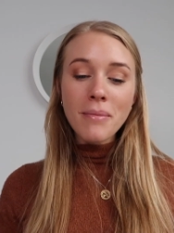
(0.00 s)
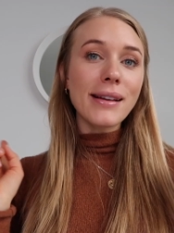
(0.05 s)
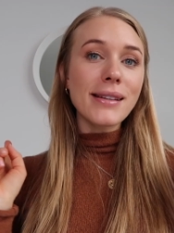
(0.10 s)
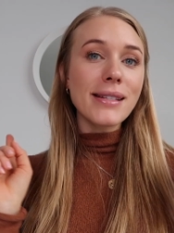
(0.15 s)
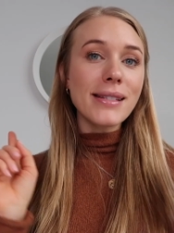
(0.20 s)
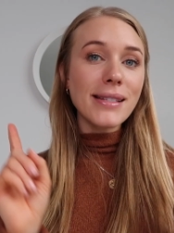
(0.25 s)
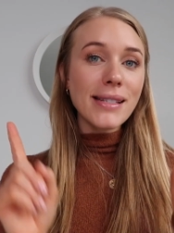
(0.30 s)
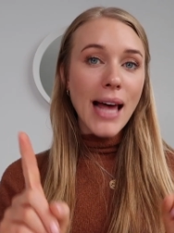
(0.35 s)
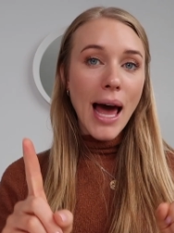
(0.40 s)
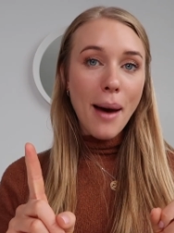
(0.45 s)

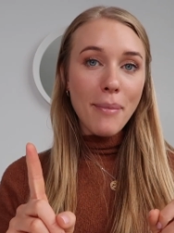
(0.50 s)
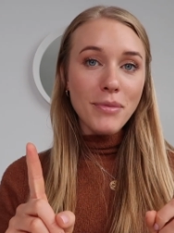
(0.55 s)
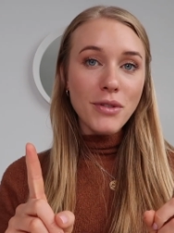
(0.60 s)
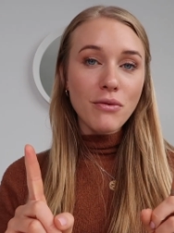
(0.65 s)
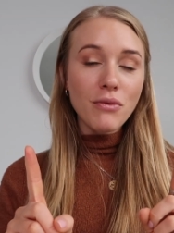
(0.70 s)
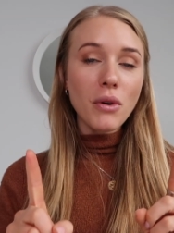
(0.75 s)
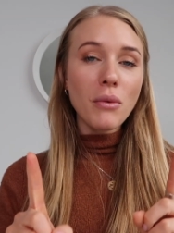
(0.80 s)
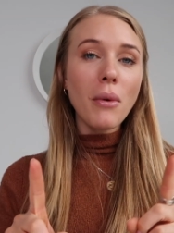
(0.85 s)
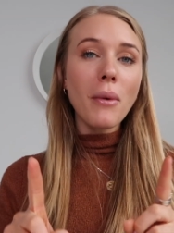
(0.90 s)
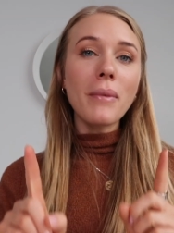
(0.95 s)
except
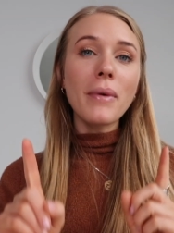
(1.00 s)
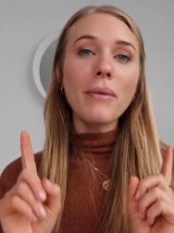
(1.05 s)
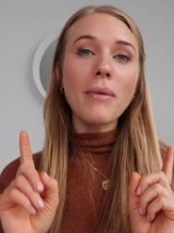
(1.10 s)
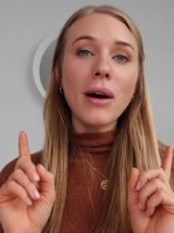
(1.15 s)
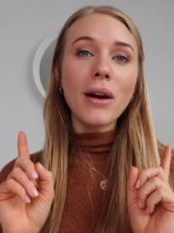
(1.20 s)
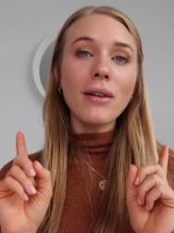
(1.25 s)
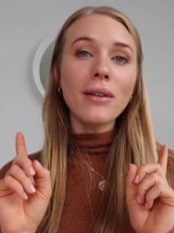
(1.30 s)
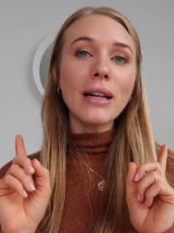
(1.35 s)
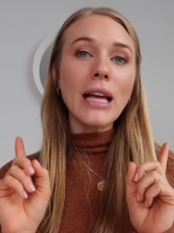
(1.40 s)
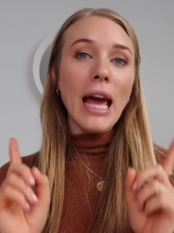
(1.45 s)
for when we
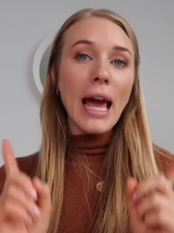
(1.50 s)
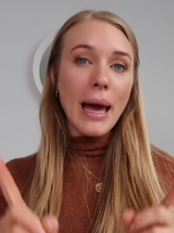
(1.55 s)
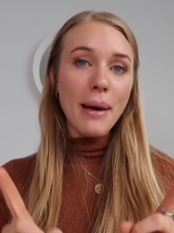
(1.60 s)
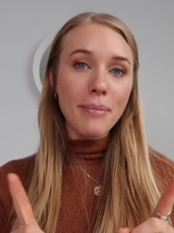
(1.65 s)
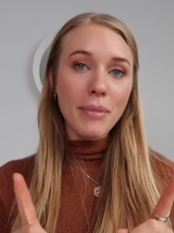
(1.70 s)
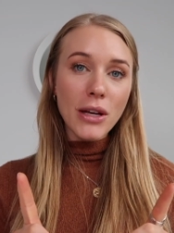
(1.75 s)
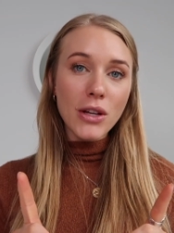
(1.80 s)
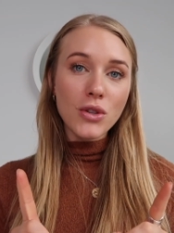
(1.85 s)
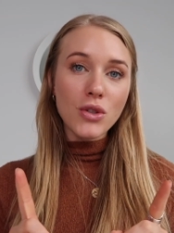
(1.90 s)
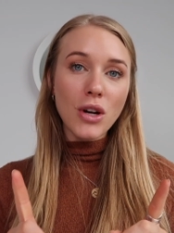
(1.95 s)
went on
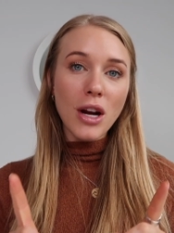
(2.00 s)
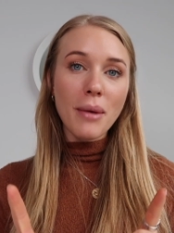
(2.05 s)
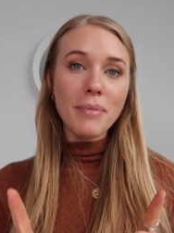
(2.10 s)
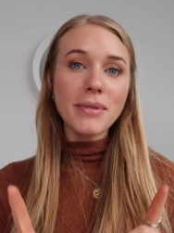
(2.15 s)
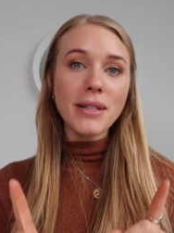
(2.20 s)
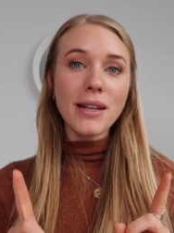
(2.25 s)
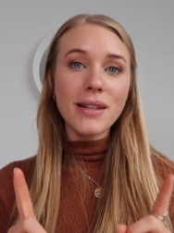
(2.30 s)
camping trips.